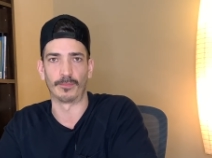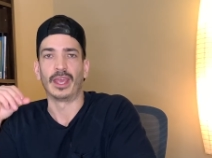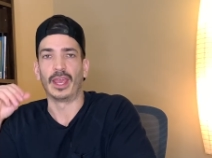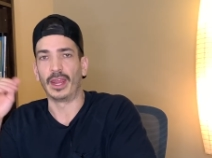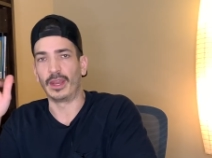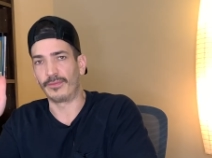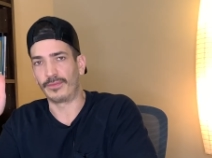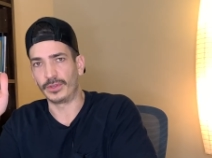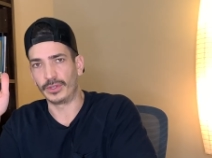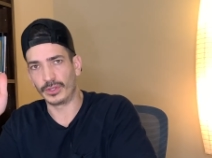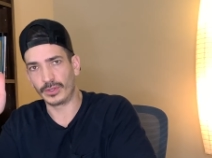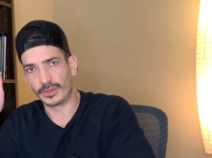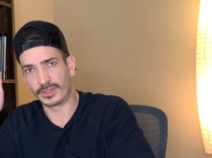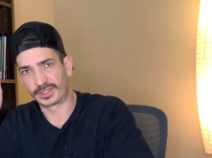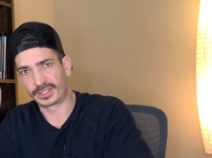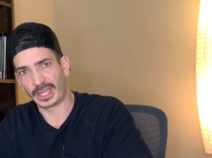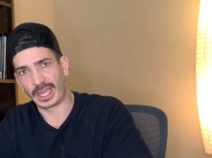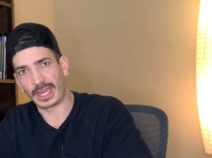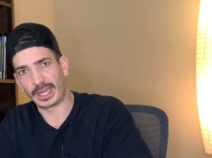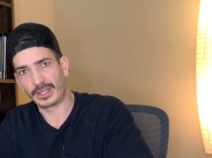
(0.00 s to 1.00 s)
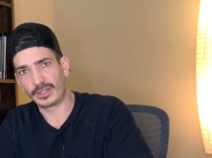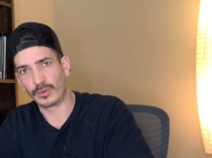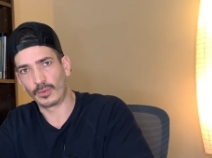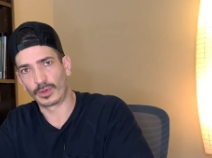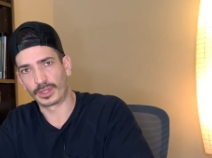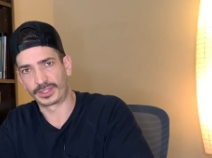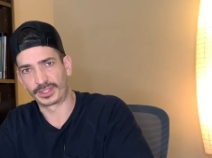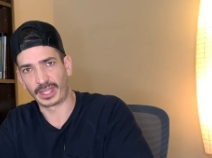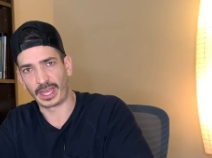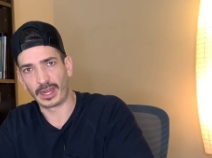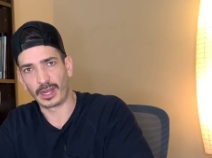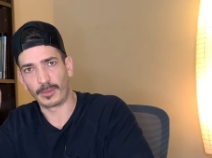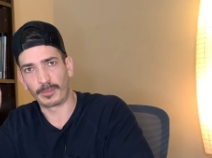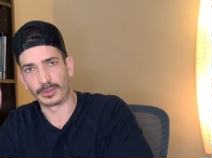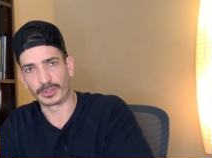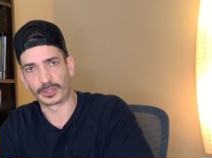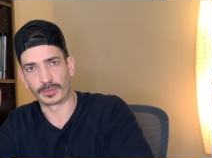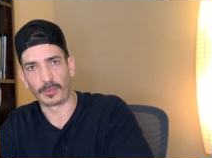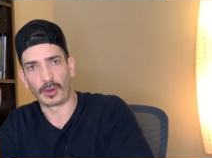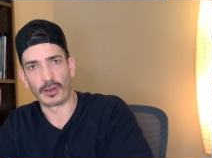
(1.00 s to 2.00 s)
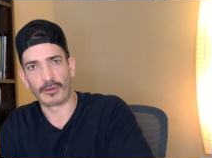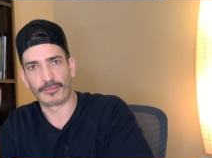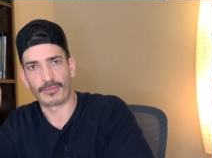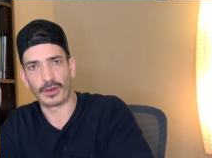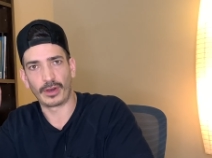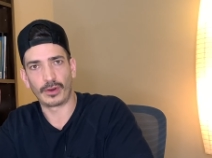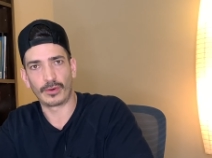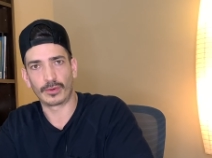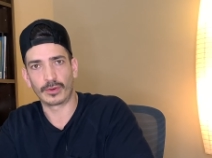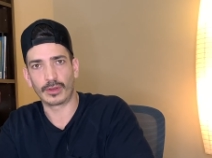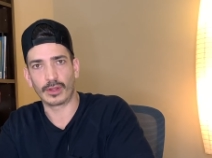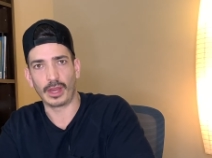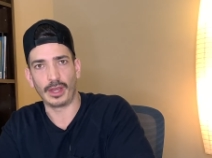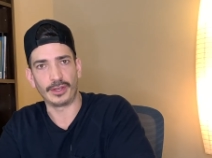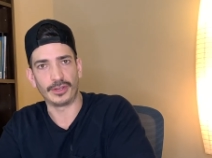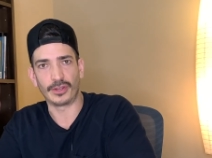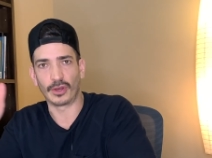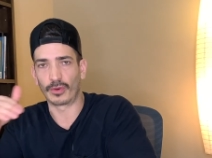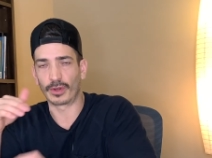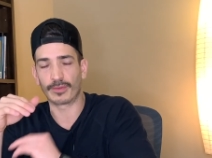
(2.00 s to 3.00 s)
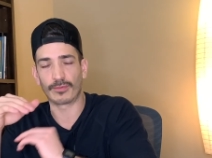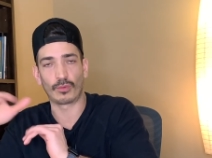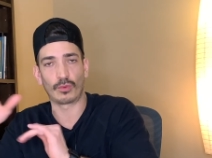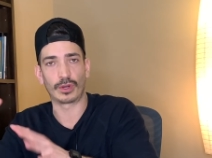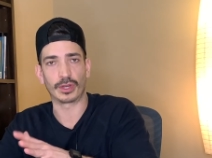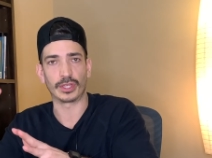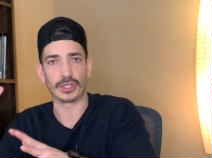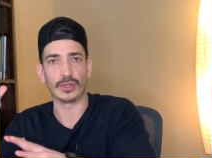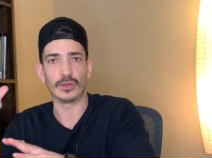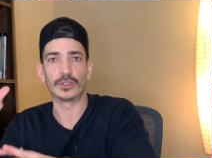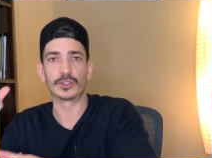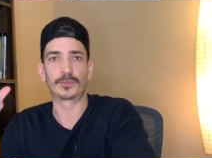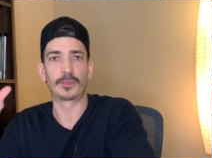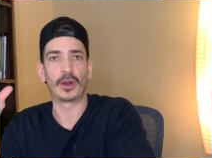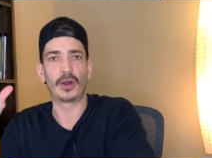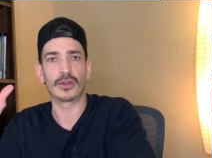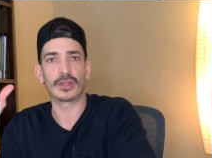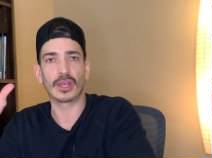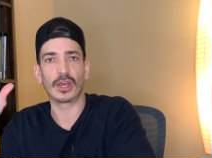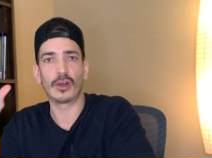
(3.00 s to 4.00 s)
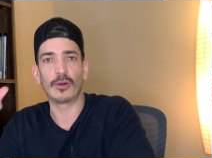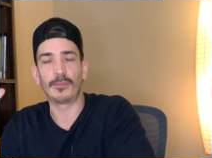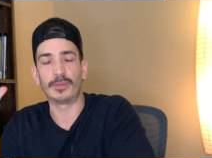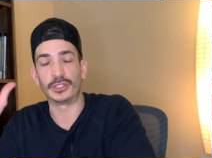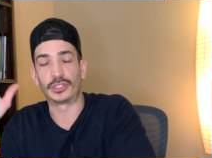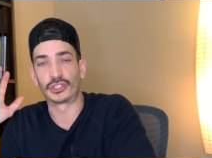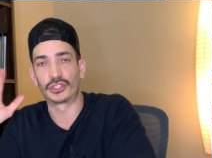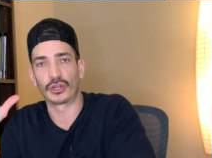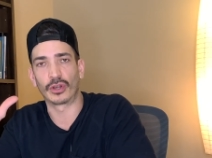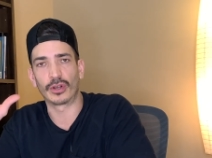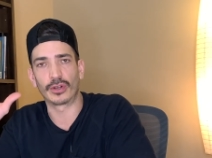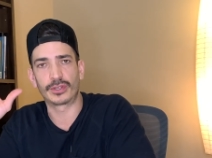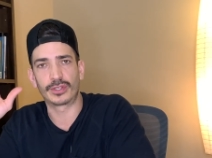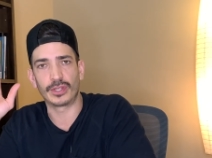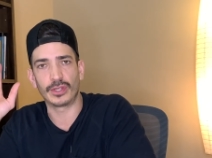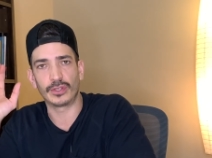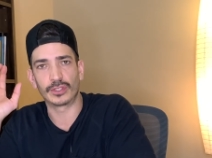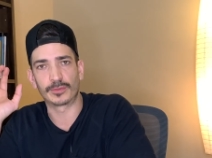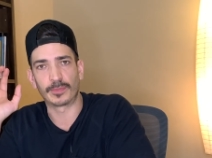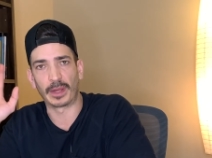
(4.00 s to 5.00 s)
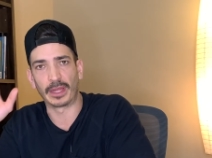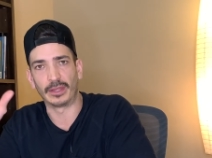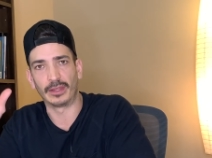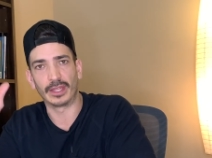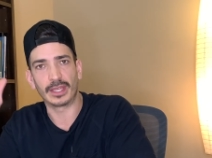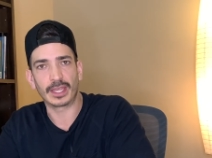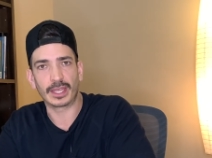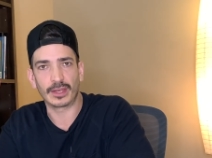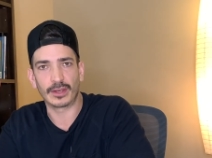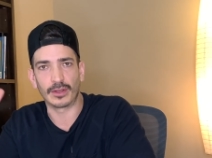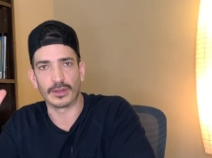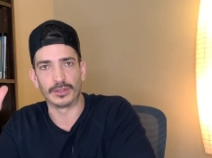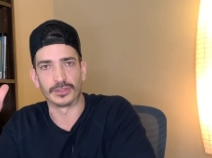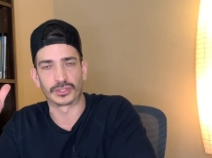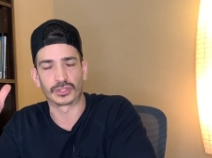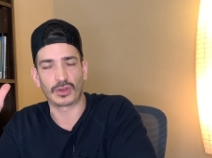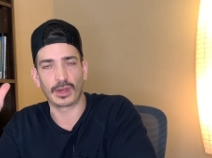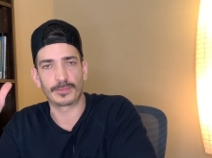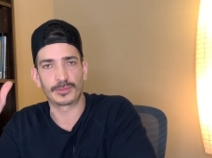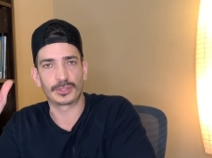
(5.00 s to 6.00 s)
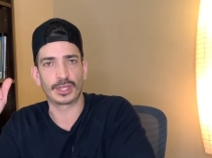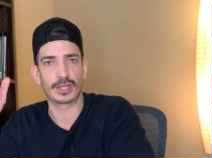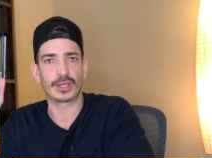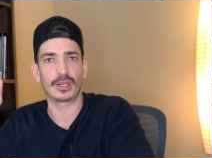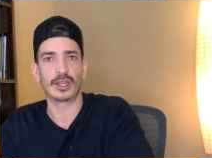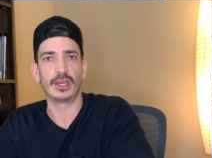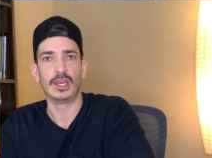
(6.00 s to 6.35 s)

And if you do decide you wanna sign up with smrtPhone and you don't even wanna use Podio, be sure to use my link in the description